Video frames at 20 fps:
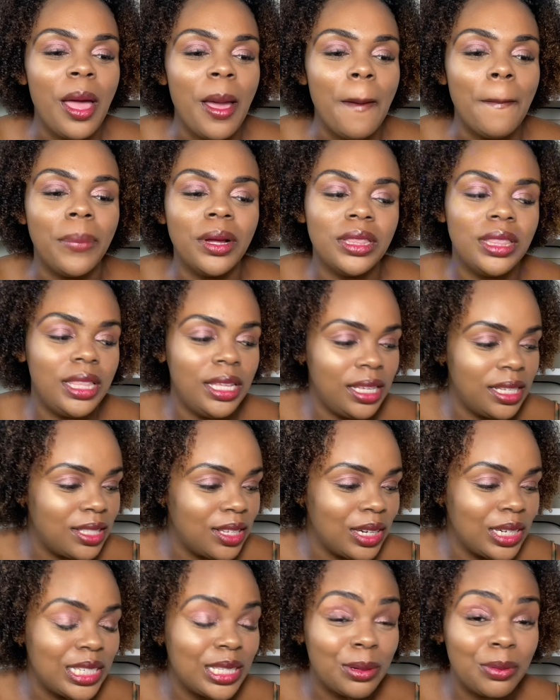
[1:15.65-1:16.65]
But these
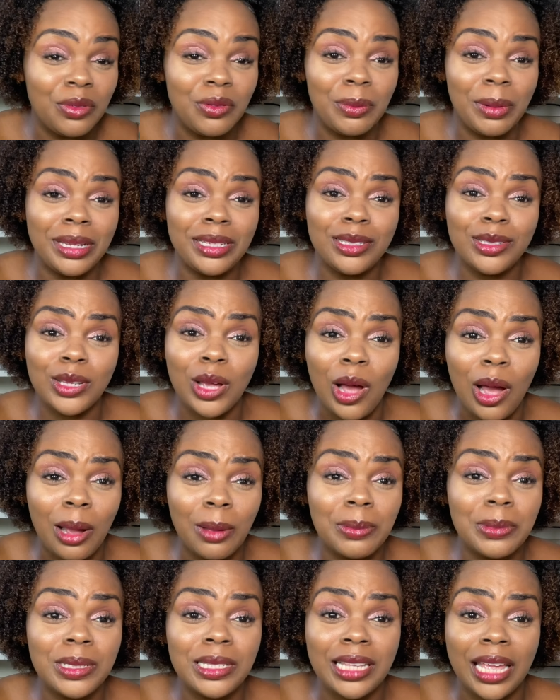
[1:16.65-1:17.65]
are some of my
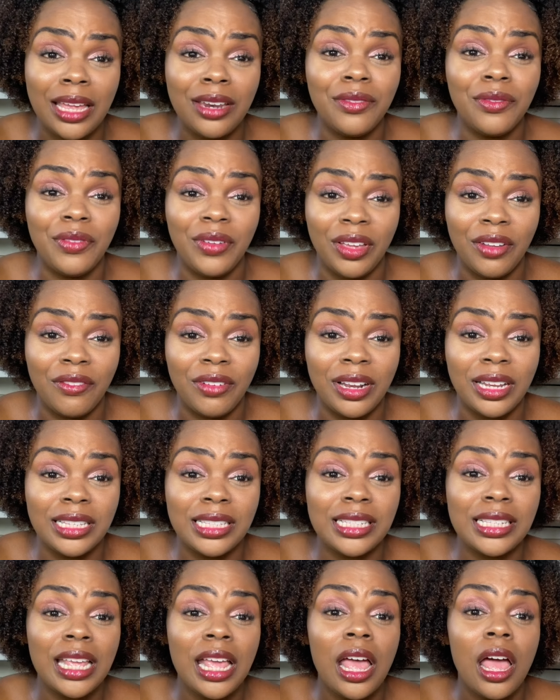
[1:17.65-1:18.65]
top 10 favorites.